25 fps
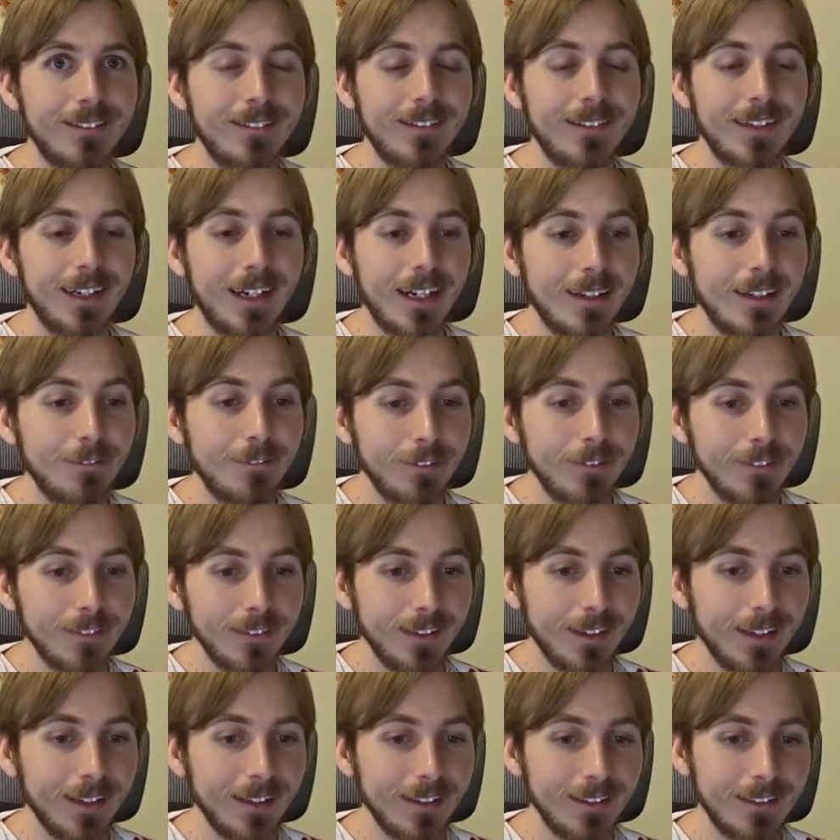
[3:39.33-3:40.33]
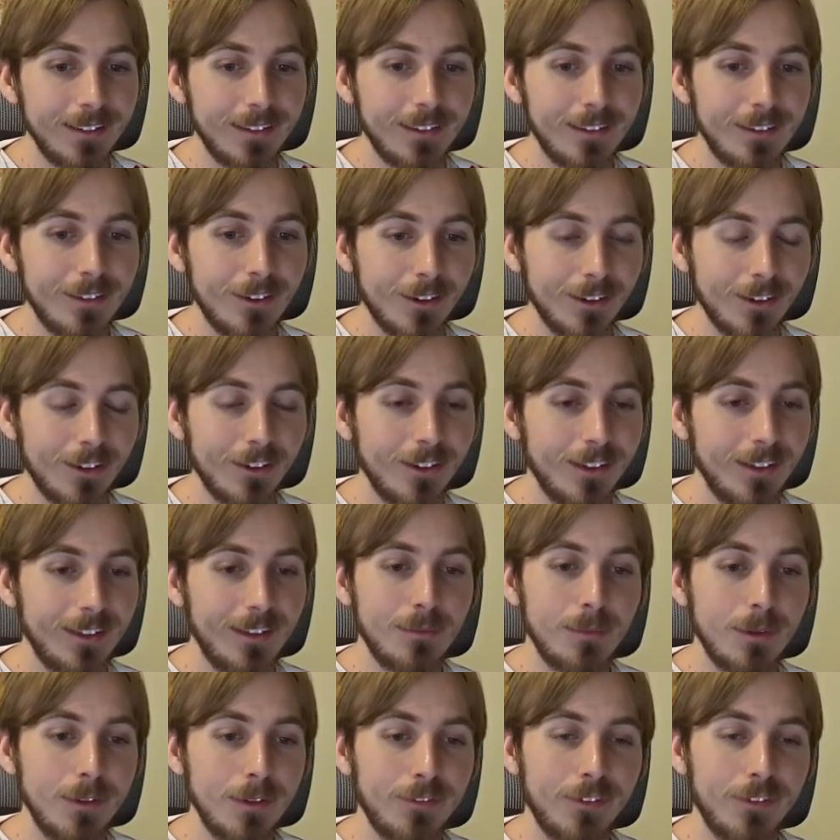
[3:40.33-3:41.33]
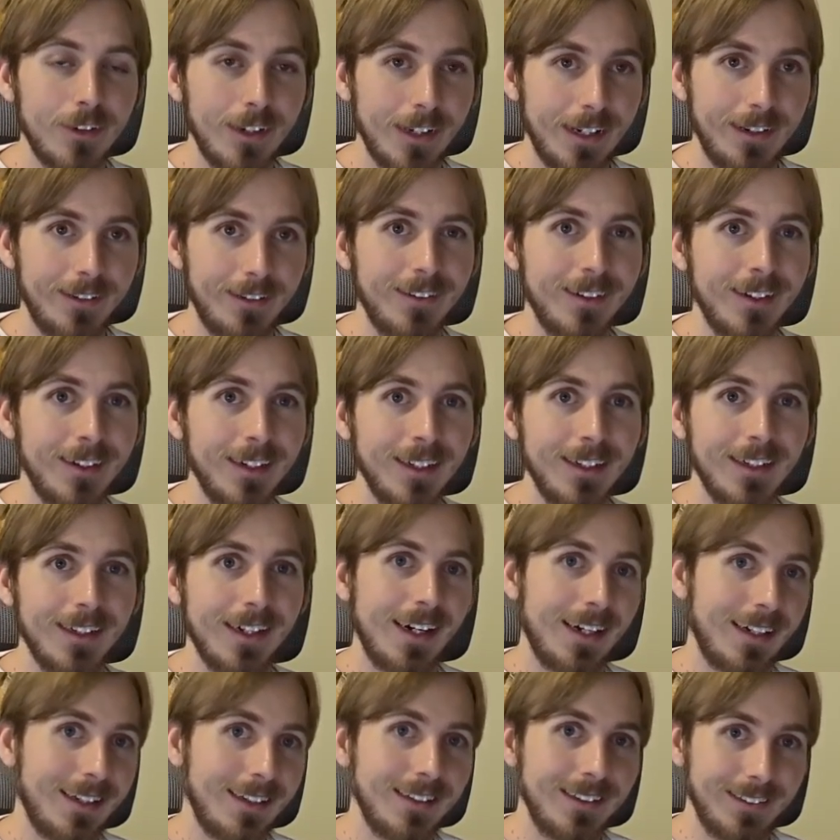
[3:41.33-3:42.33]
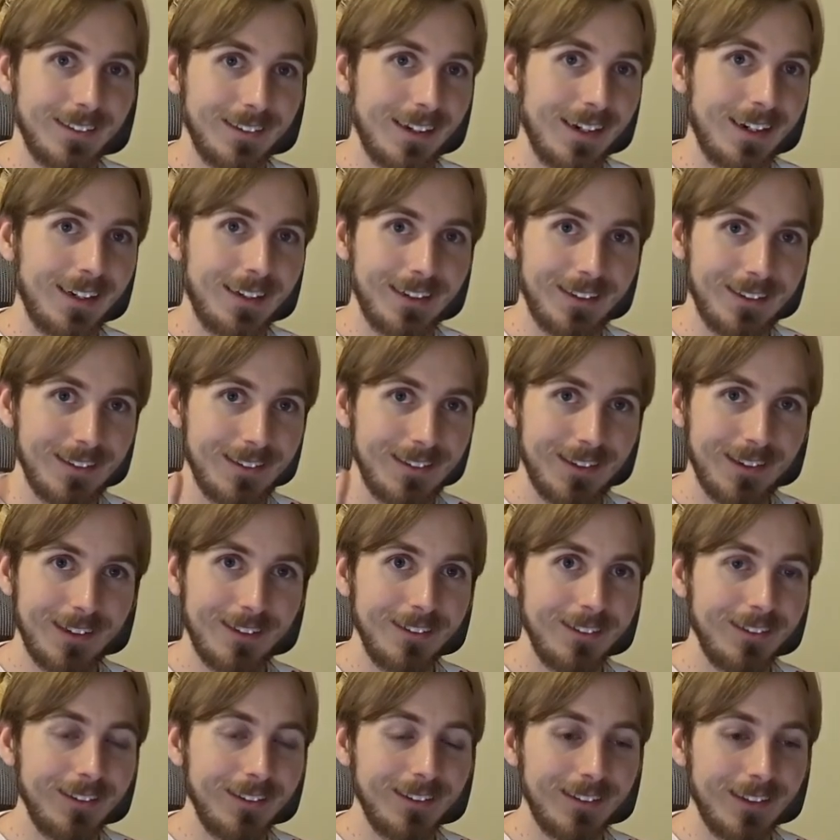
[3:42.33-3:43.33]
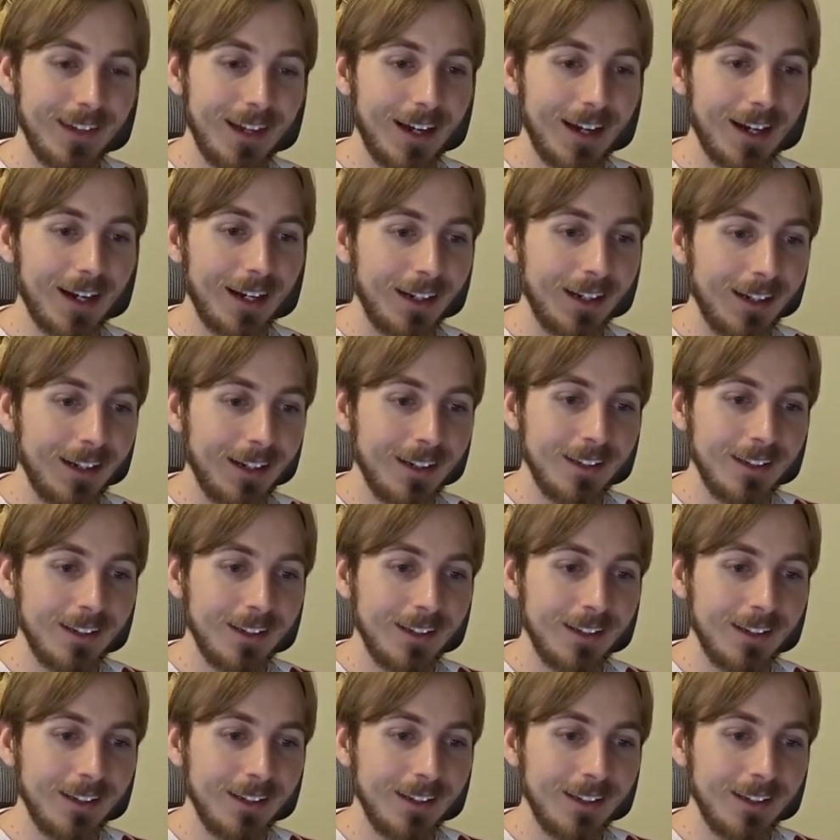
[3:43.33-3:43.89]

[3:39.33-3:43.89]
definitely is not going to be final. I can tell you that.